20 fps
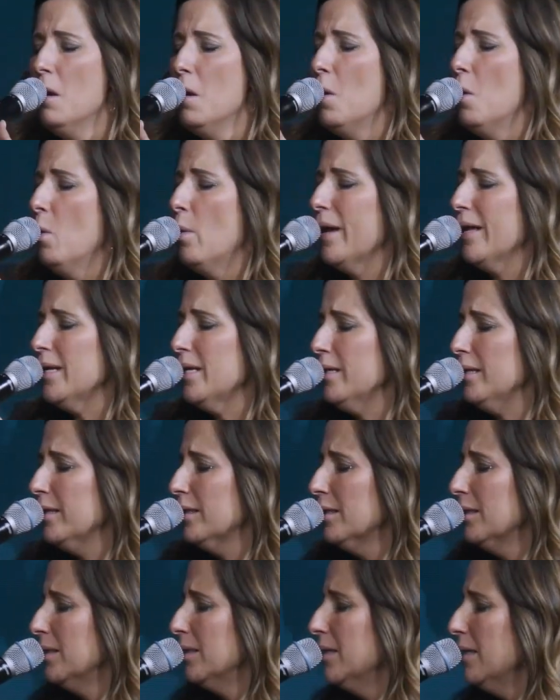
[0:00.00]
When
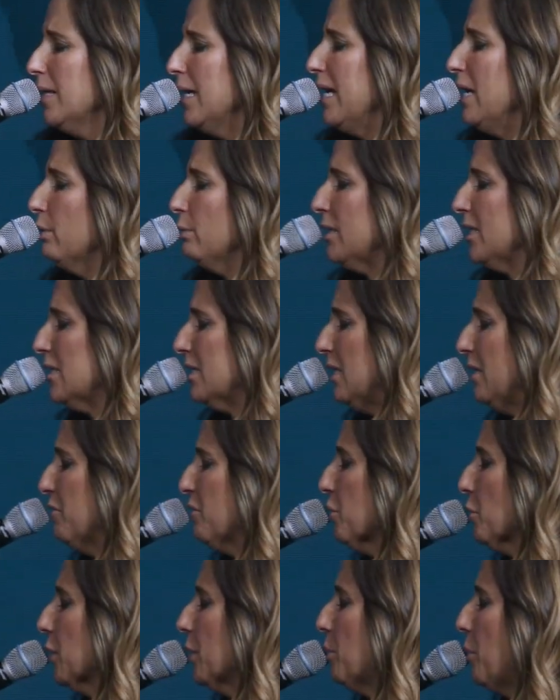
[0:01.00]
he received
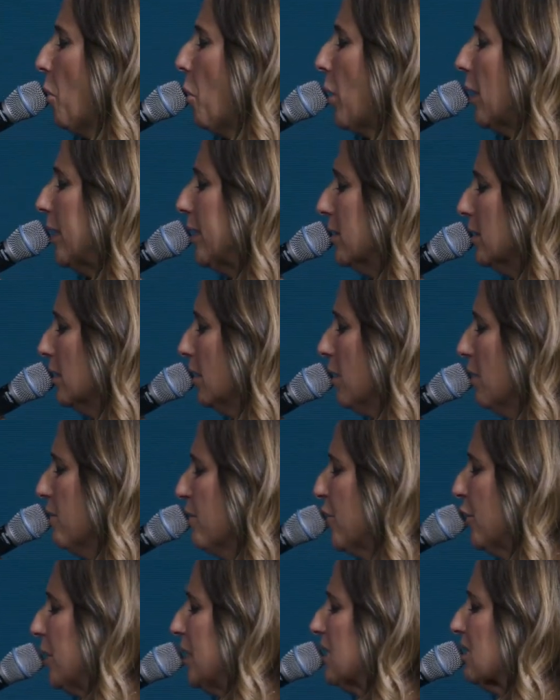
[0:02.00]
the report
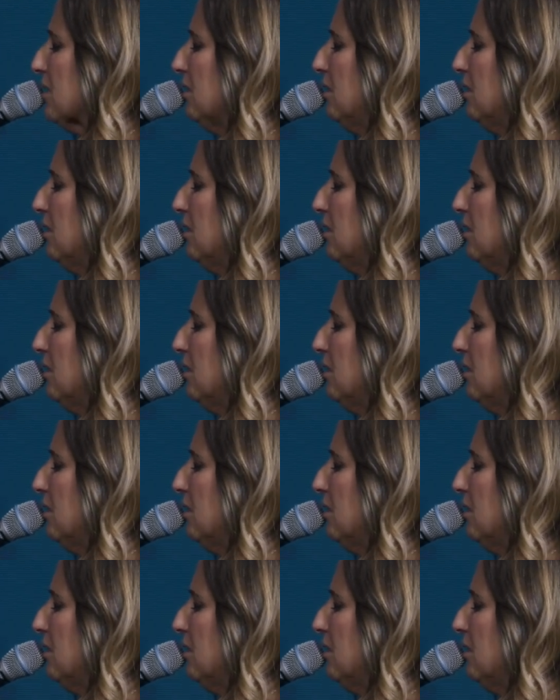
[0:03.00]
for his